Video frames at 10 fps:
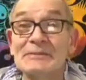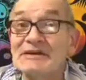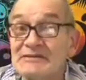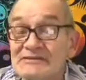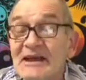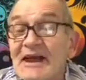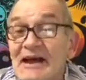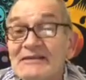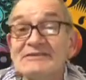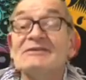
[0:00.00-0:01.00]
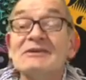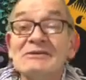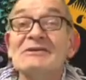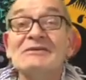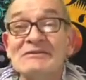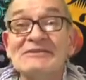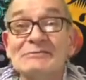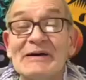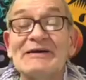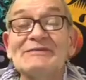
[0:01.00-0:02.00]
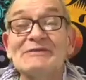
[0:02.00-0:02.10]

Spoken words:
because as you go along this path,